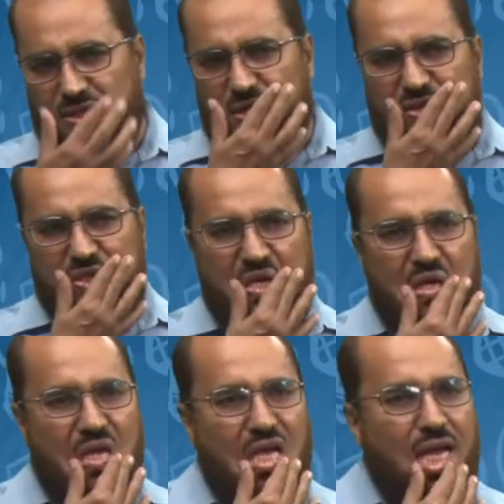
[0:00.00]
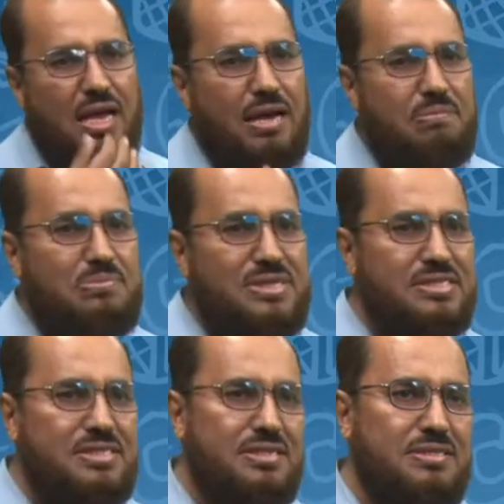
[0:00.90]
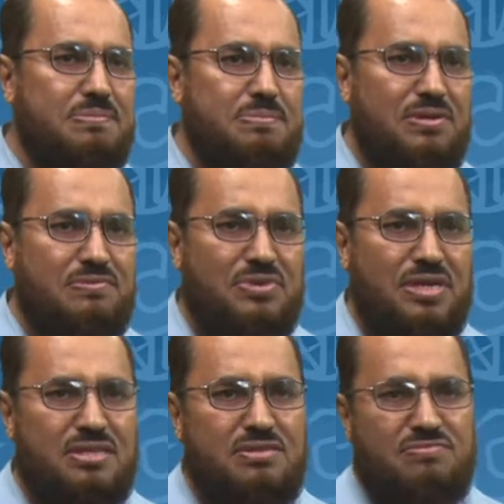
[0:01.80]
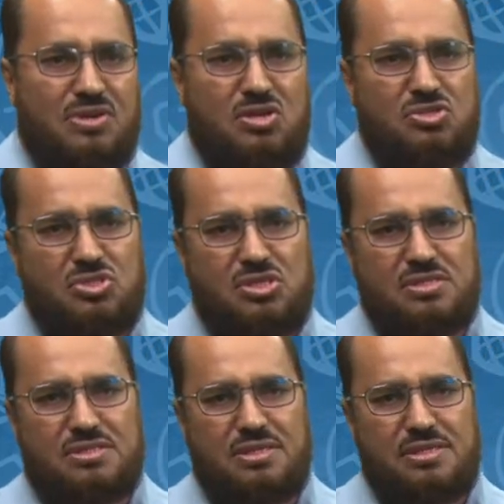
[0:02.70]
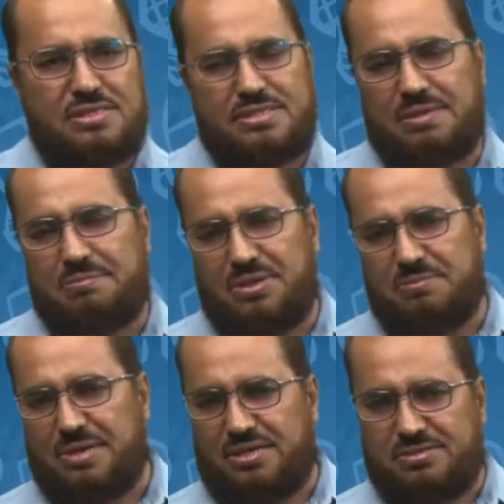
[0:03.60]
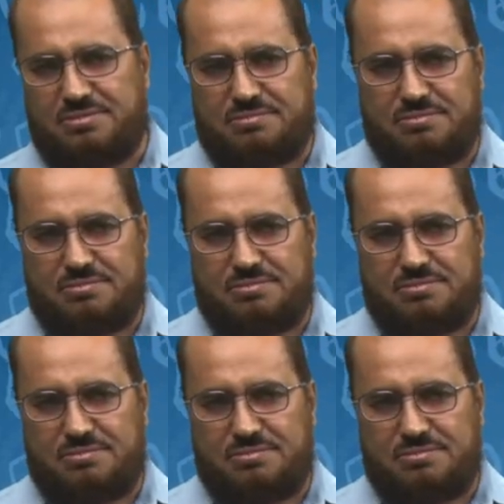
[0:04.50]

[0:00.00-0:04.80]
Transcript: Here's a present perfect versus simple past.